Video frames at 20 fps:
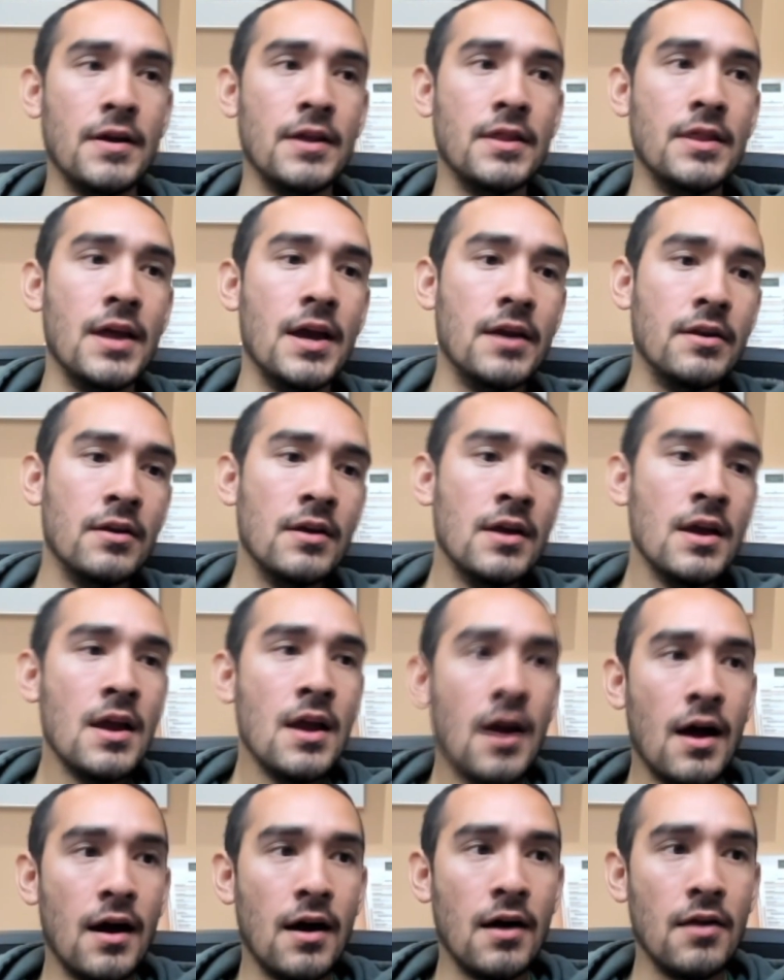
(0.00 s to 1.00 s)
And then
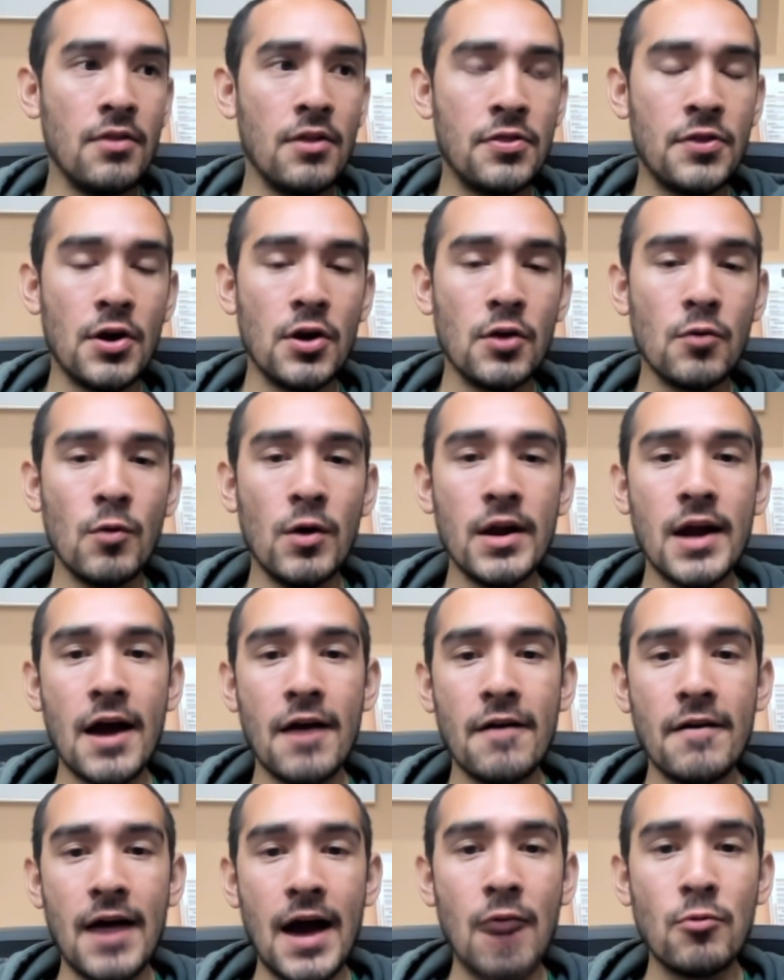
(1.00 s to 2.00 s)
the third one,
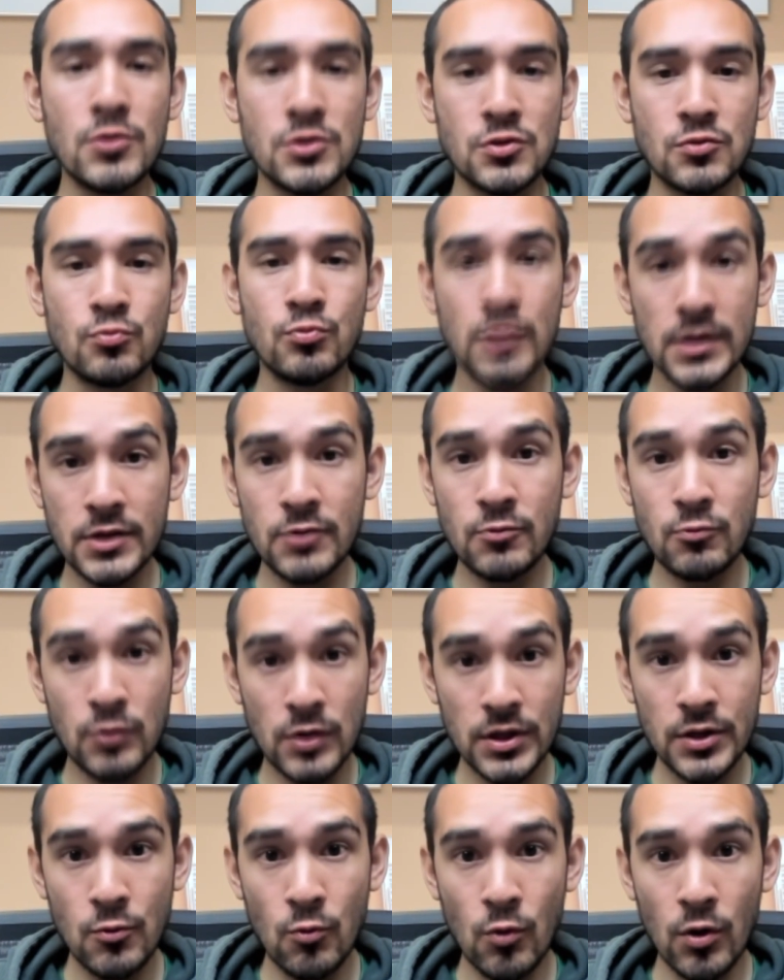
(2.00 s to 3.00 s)
I was really
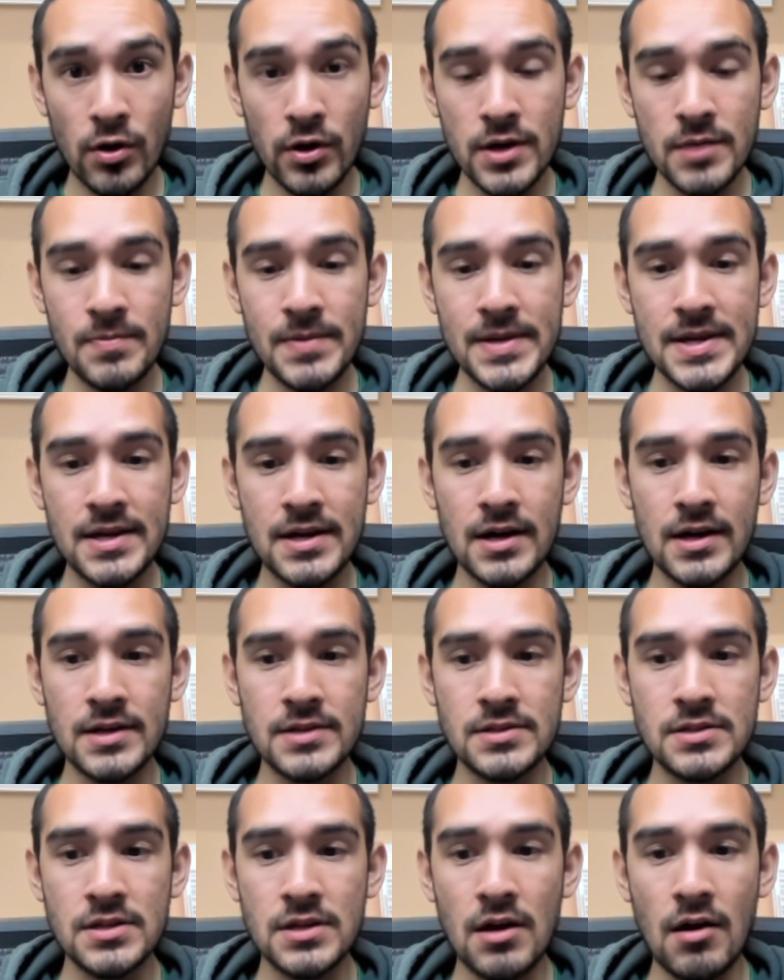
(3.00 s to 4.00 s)
really worried
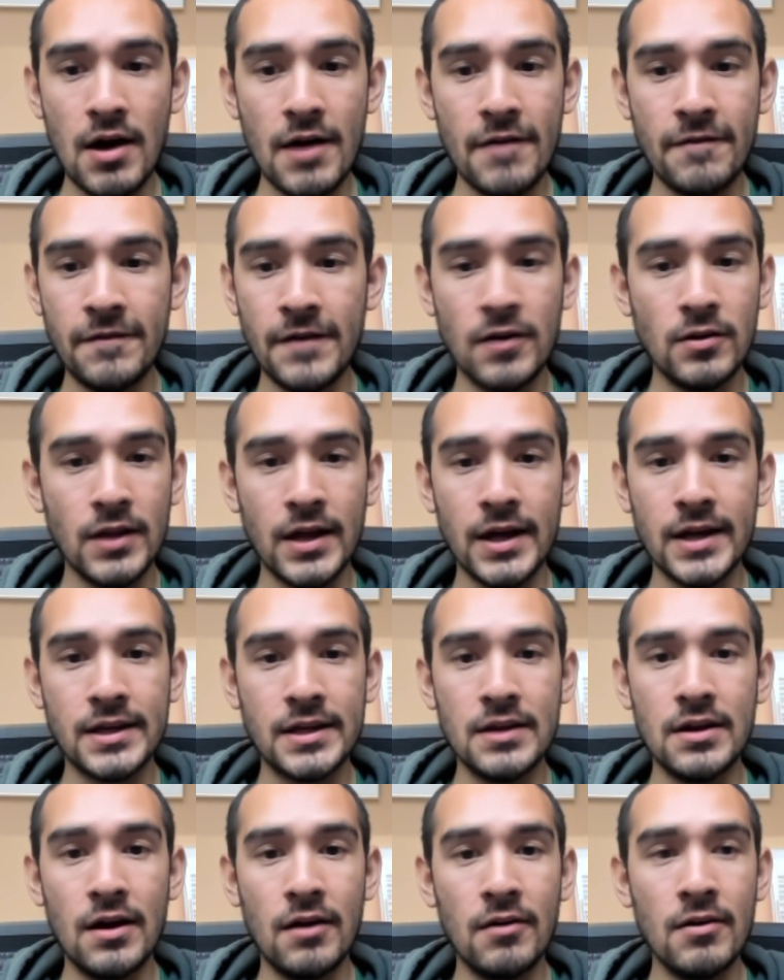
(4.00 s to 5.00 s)
because I felt like
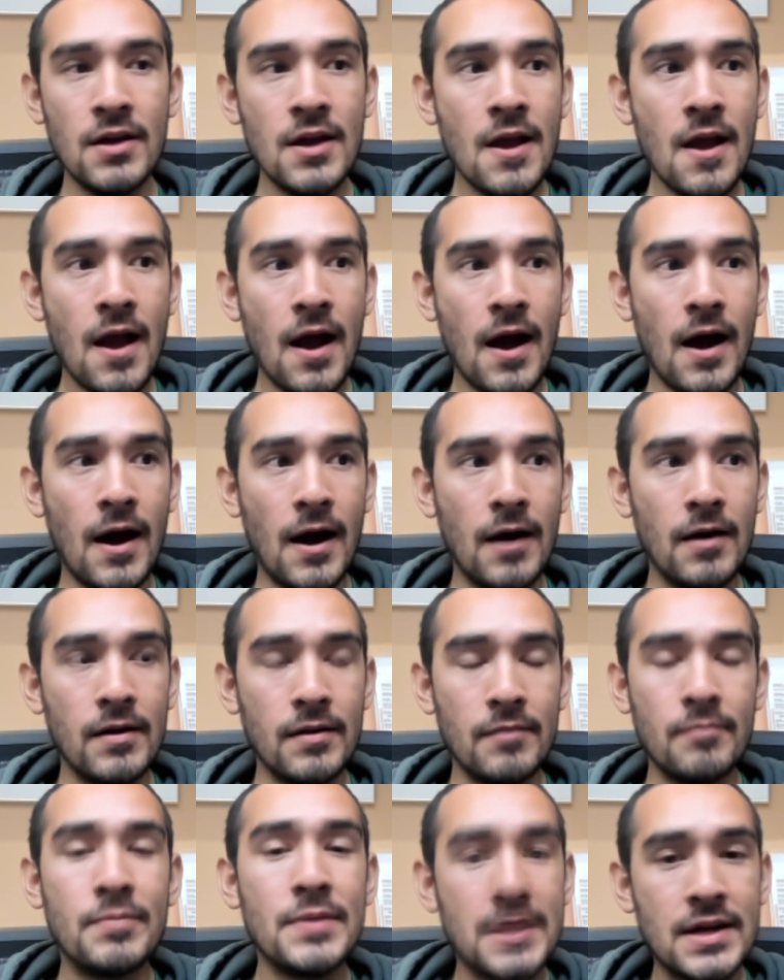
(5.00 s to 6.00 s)

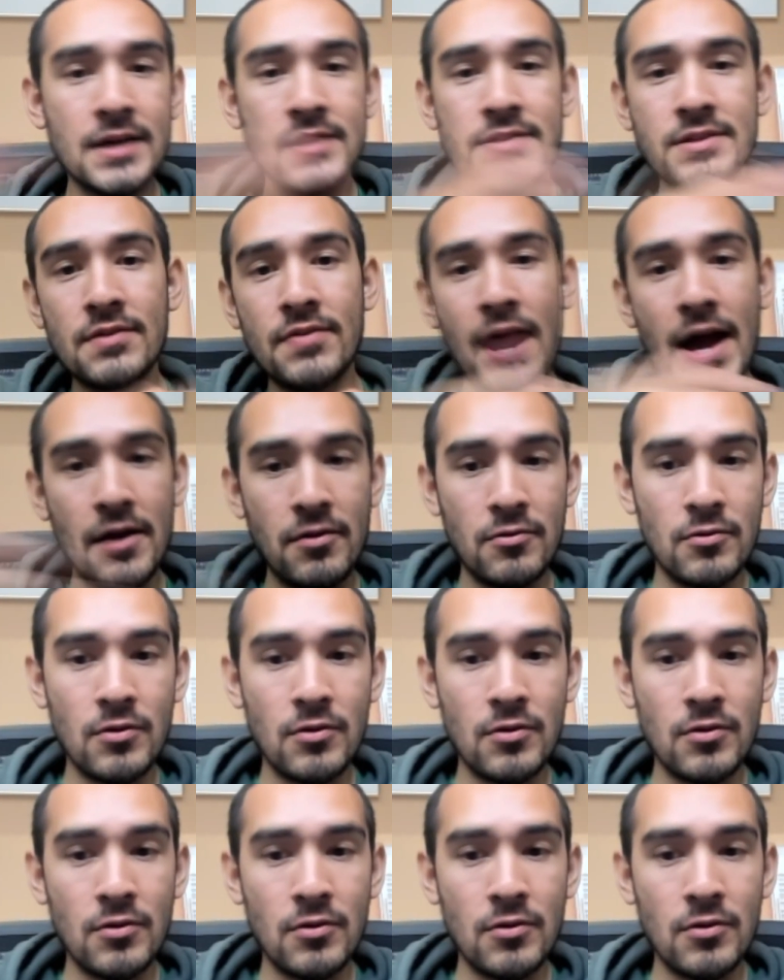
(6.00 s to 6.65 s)
because of that